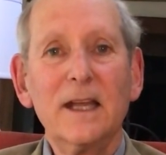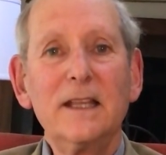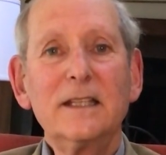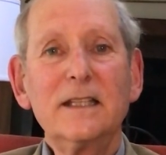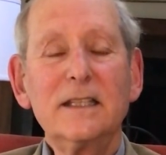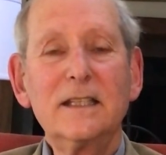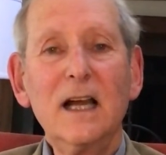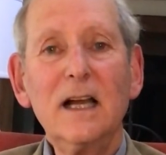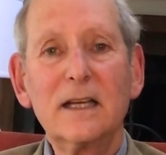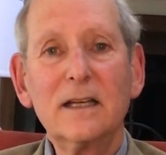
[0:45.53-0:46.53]
This is
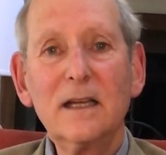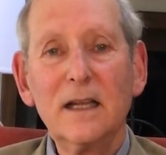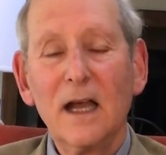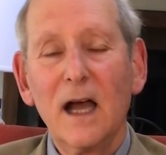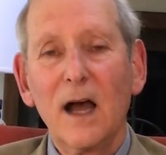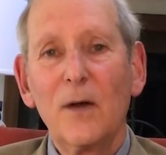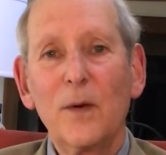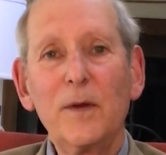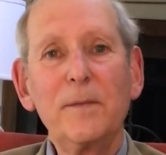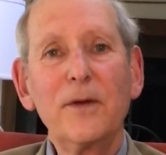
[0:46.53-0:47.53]
done
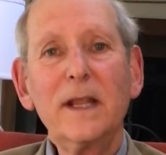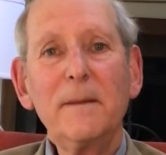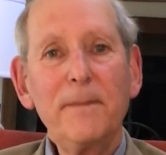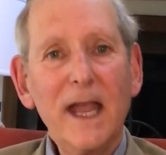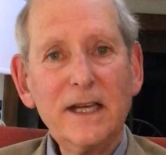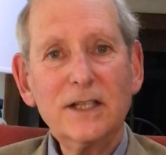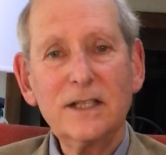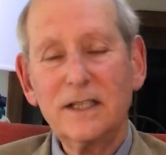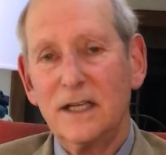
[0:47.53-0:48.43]
when we bring the patients